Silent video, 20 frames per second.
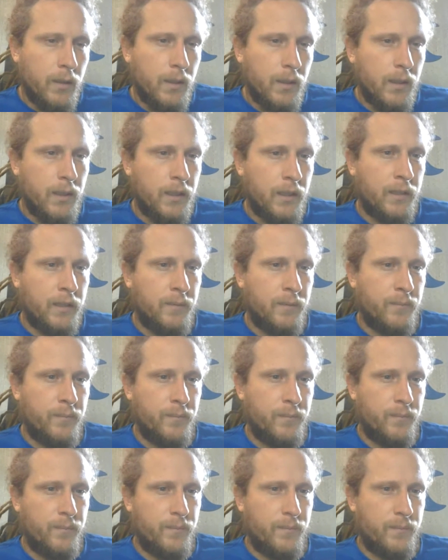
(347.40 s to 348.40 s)

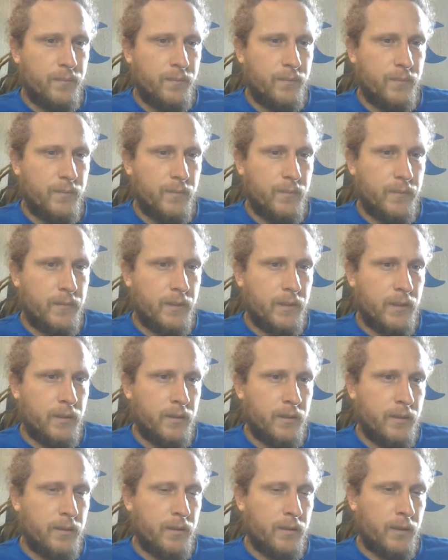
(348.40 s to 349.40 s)

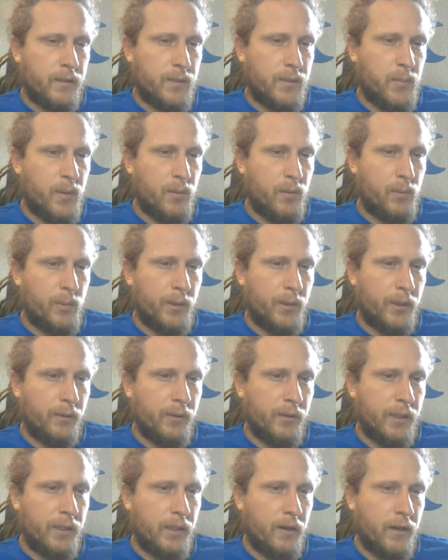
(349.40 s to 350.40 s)
Lots of people working
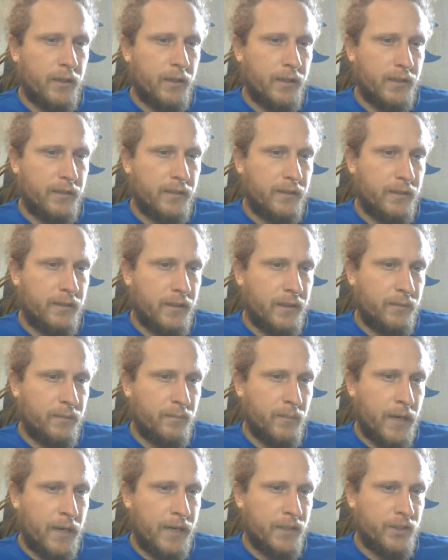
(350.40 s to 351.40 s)
really hard
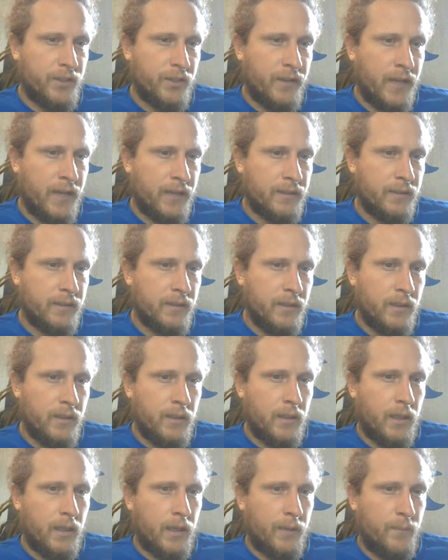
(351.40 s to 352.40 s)
and managing that.
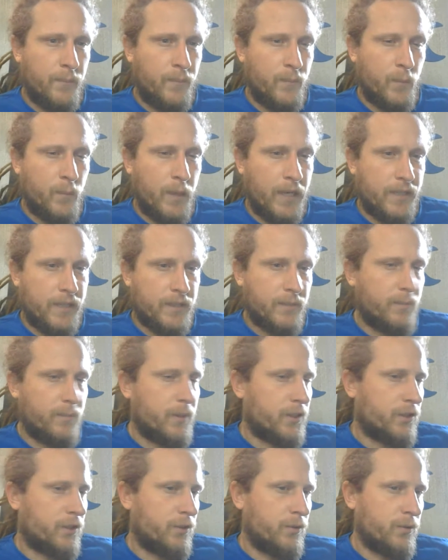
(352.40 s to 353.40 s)
We had some
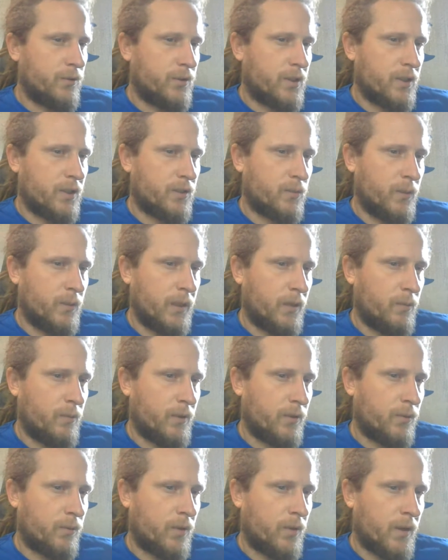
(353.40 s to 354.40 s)
issues this week
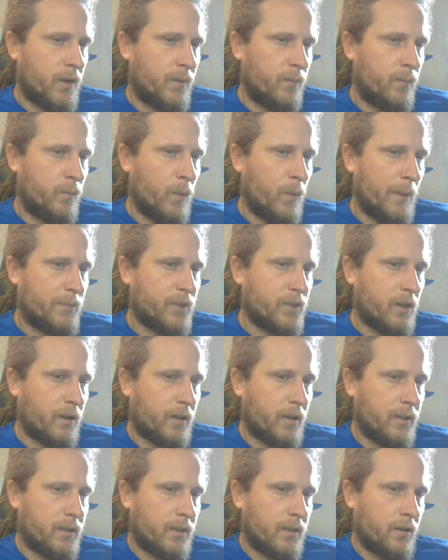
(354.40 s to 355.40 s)
with
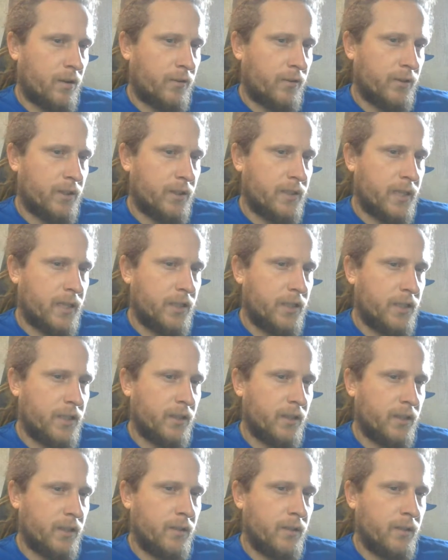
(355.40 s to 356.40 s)
WebSockets and
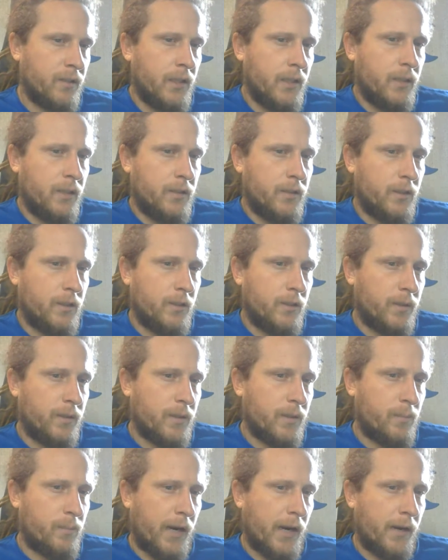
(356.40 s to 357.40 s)
authorization to do with
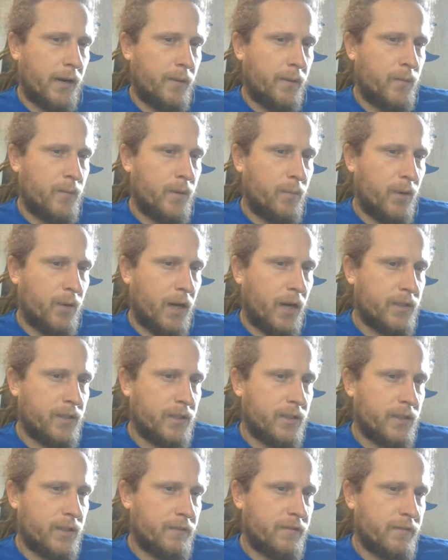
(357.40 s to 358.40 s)
the Briar
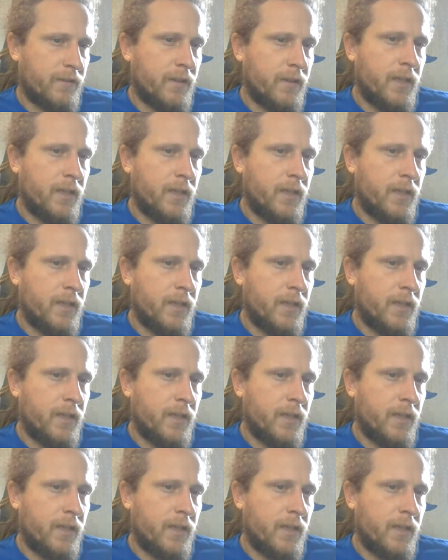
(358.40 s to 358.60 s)
stuff.